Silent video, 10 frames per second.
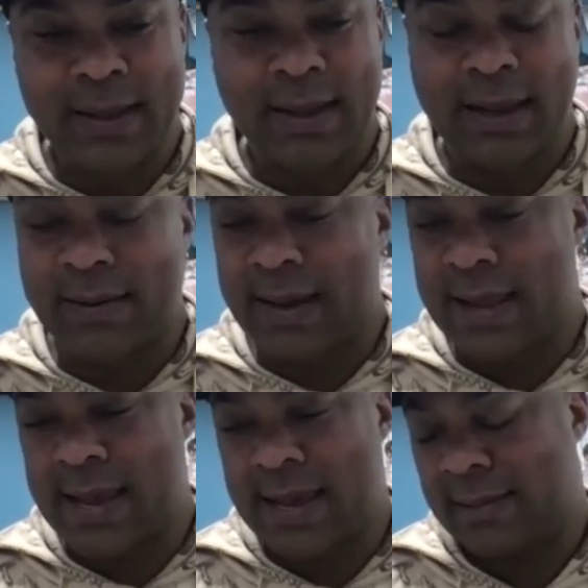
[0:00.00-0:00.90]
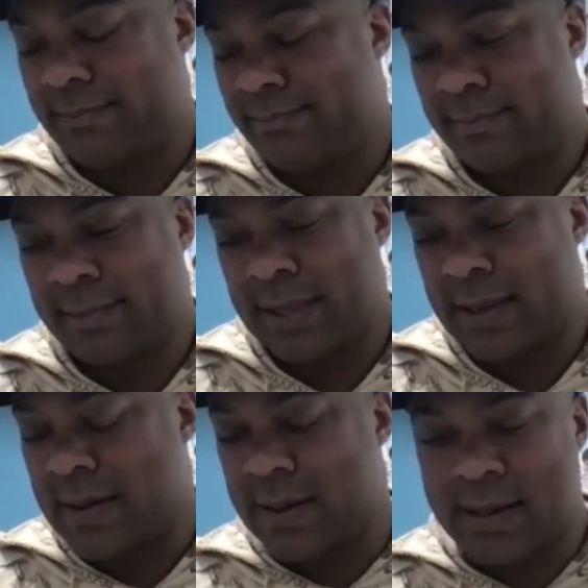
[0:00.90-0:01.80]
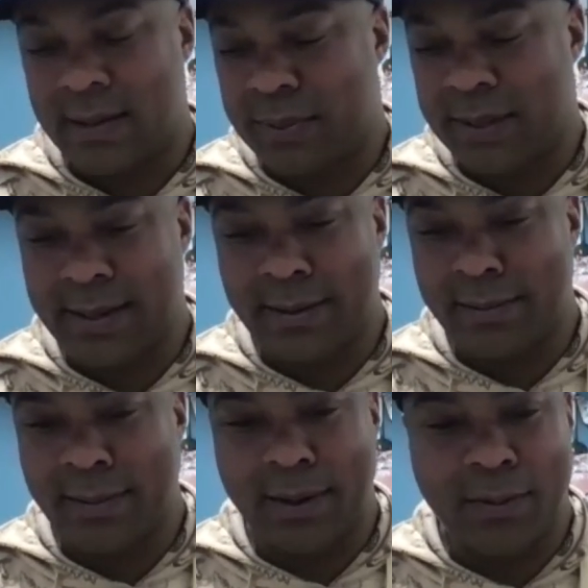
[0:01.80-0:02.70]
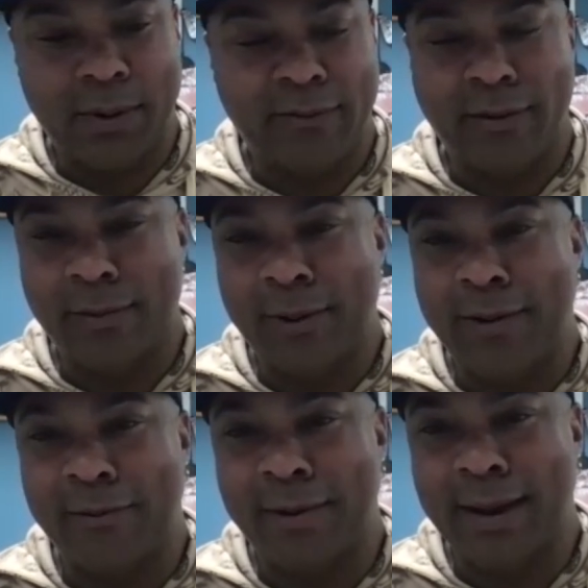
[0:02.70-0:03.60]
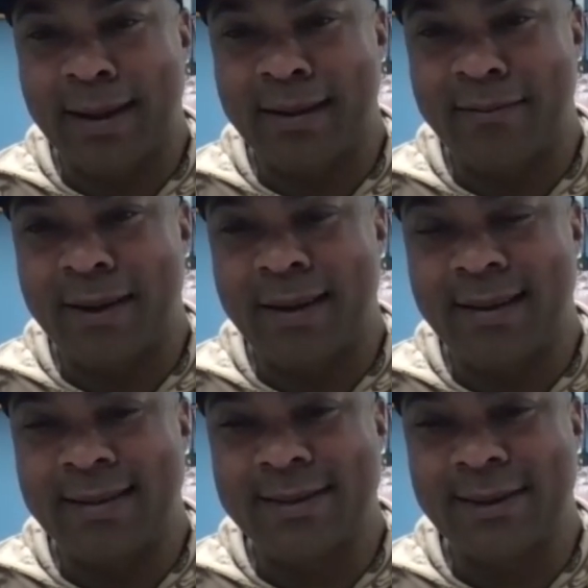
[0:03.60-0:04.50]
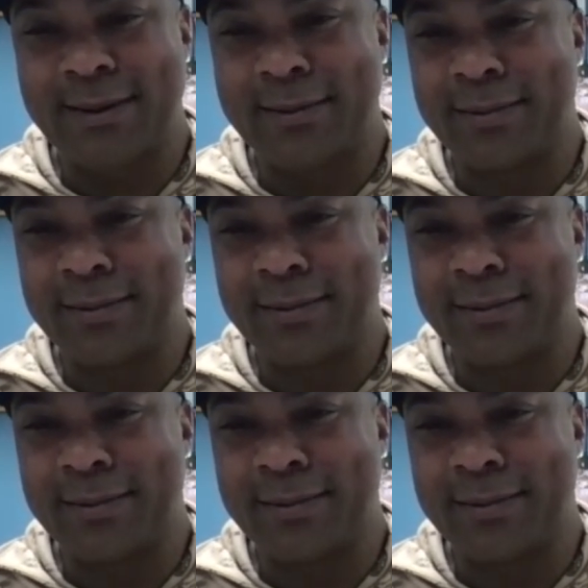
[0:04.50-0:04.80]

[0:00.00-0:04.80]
again, I'll play, wherever I get invited. So,